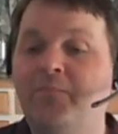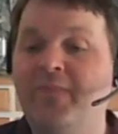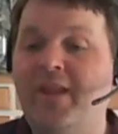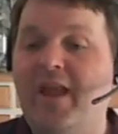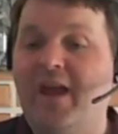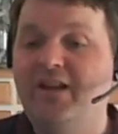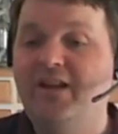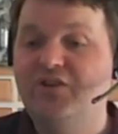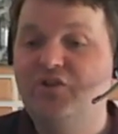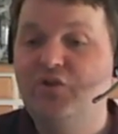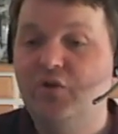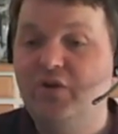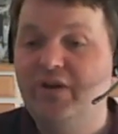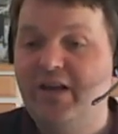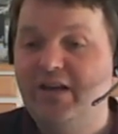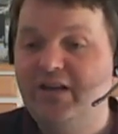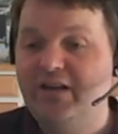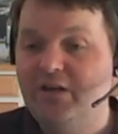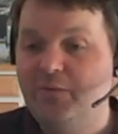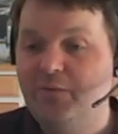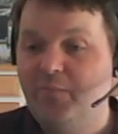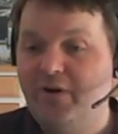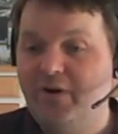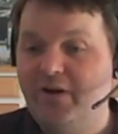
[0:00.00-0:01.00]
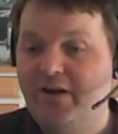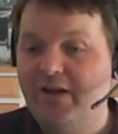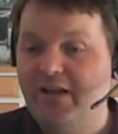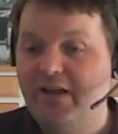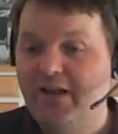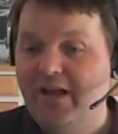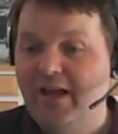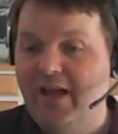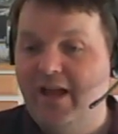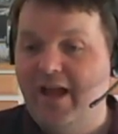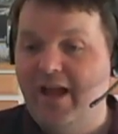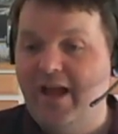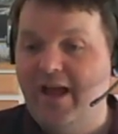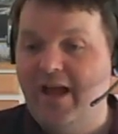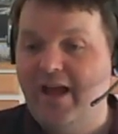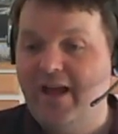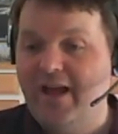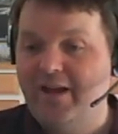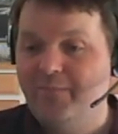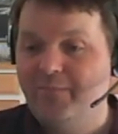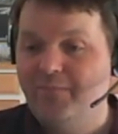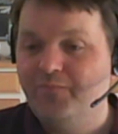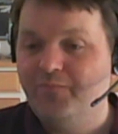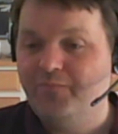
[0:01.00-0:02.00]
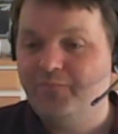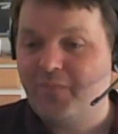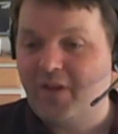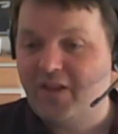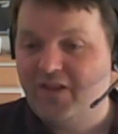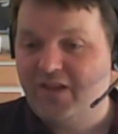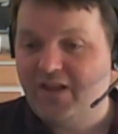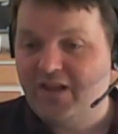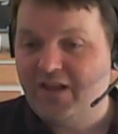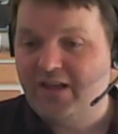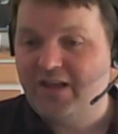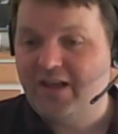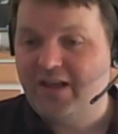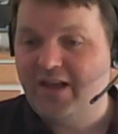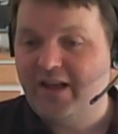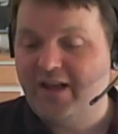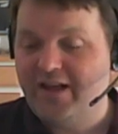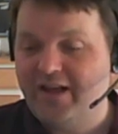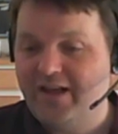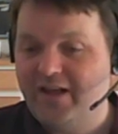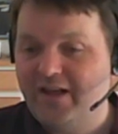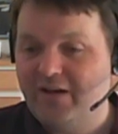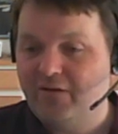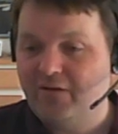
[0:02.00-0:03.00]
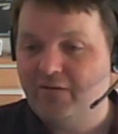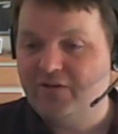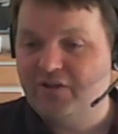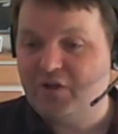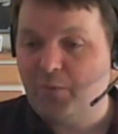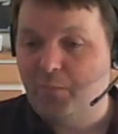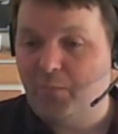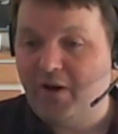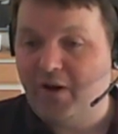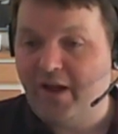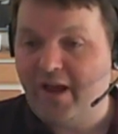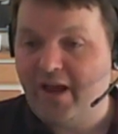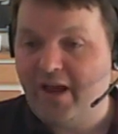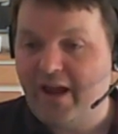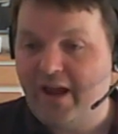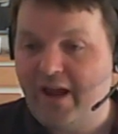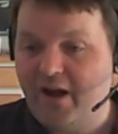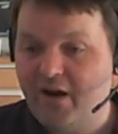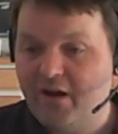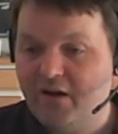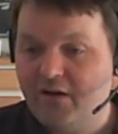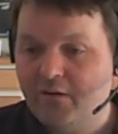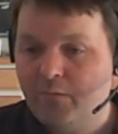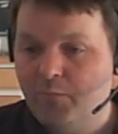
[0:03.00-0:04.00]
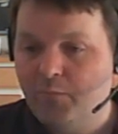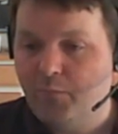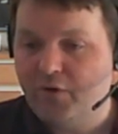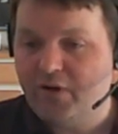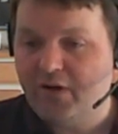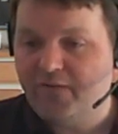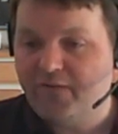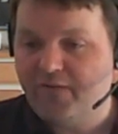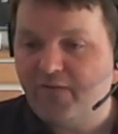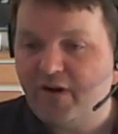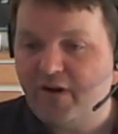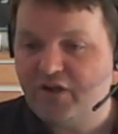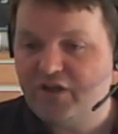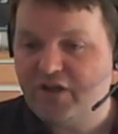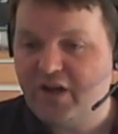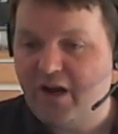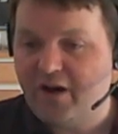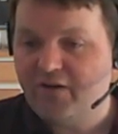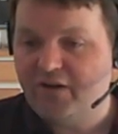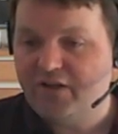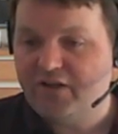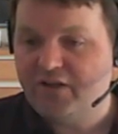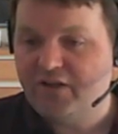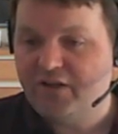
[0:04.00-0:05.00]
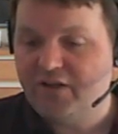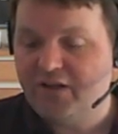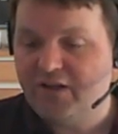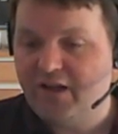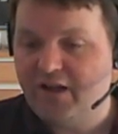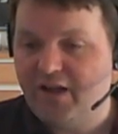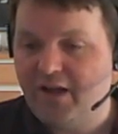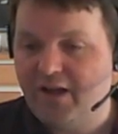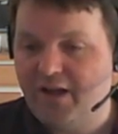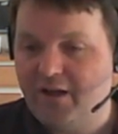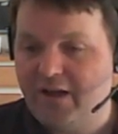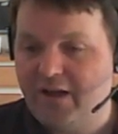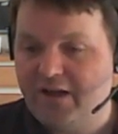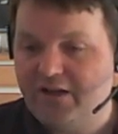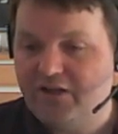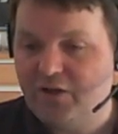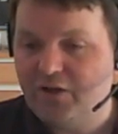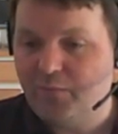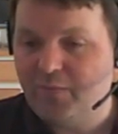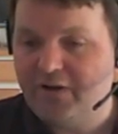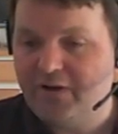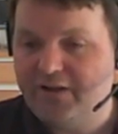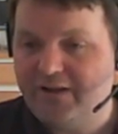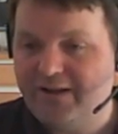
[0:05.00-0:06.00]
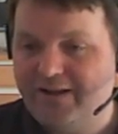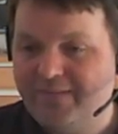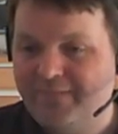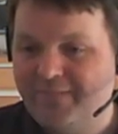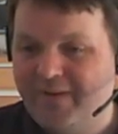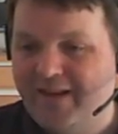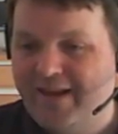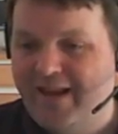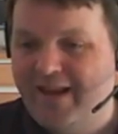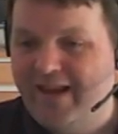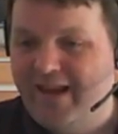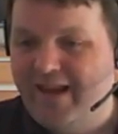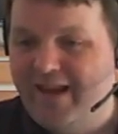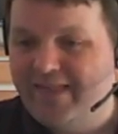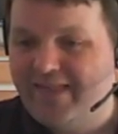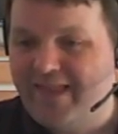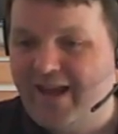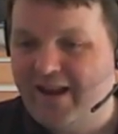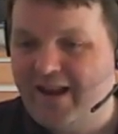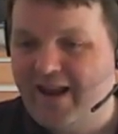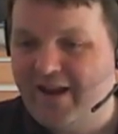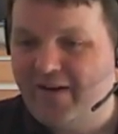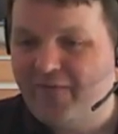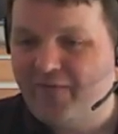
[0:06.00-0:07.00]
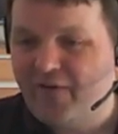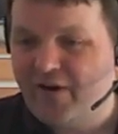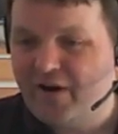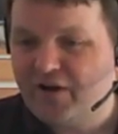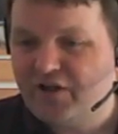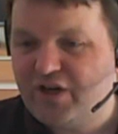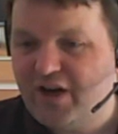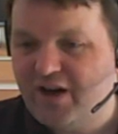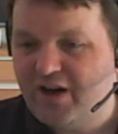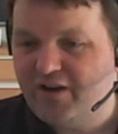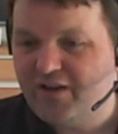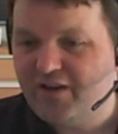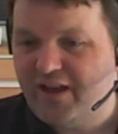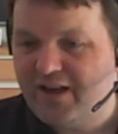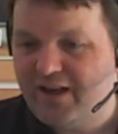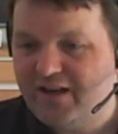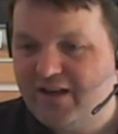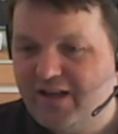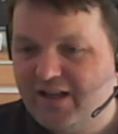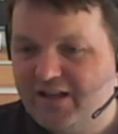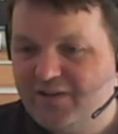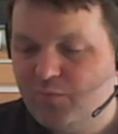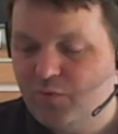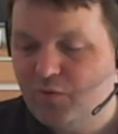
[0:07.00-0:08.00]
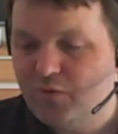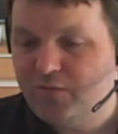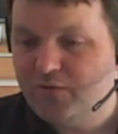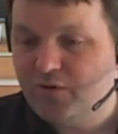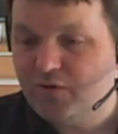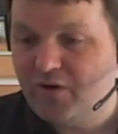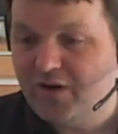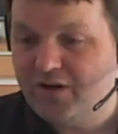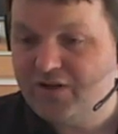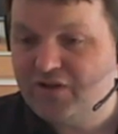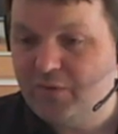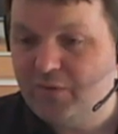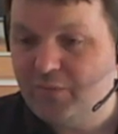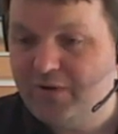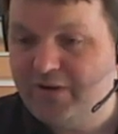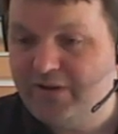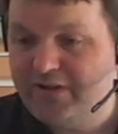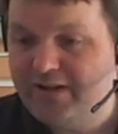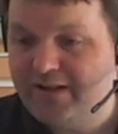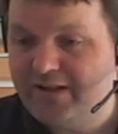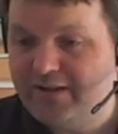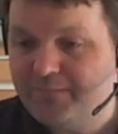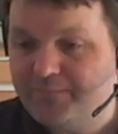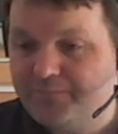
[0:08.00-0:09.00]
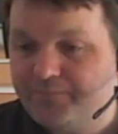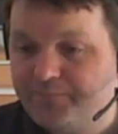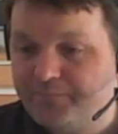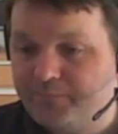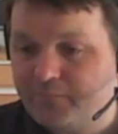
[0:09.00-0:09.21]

And it's donated by the supply air, putting fresh air into the building. That fresh air then gets moved across the building